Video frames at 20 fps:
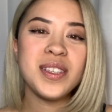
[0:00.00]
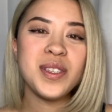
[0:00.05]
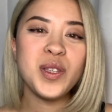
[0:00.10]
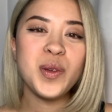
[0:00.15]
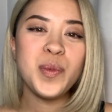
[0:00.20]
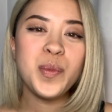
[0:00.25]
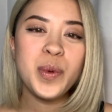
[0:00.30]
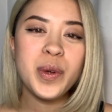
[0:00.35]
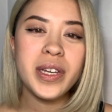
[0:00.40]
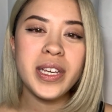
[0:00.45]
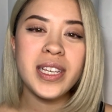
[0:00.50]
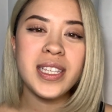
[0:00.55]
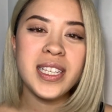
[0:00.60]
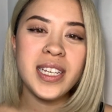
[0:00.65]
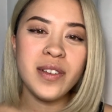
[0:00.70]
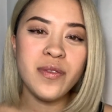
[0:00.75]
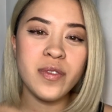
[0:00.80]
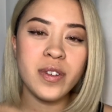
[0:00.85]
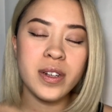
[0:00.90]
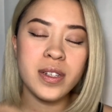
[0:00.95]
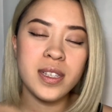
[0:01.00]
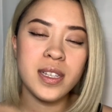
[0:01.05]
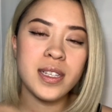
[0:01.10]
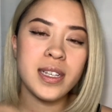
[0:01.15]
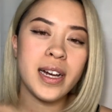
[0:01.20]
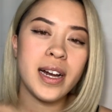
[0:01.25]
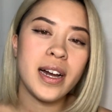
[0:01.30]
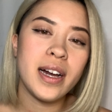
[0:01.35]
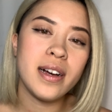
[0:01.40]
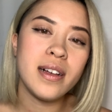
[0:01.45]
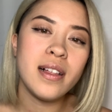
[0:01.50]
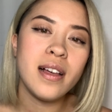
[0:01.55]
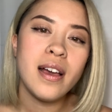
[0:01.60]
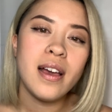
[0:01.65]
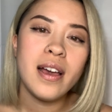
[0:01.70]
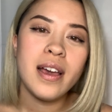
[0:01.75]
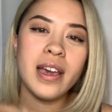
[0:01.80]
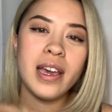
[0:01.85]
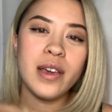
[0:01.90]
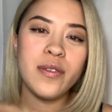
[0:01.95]
super easy and versatile.
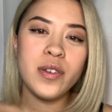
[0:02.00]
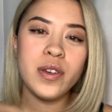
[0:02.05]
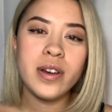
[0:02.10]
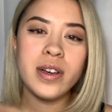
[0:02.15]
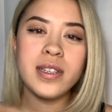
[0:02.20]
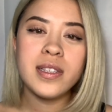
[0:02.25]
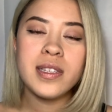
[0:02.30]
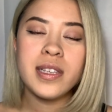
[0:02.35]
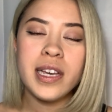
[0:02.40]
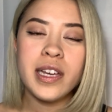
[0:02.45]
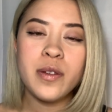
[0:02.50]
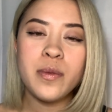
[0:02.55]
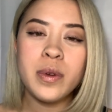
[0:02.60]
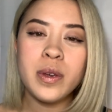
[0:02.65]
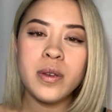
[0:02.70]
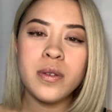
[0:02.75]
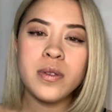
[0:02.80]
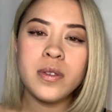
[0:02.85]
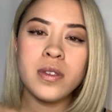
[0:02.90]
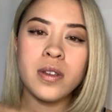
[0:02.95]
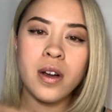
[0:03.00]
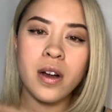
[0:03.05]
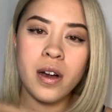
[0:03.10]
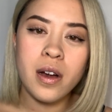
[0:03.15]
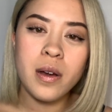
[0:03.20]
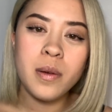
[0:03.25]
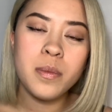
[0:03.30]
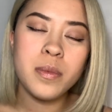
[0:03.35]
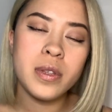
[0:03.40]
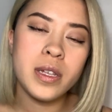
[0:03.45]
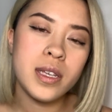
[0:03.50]
If you guys liked what you saw,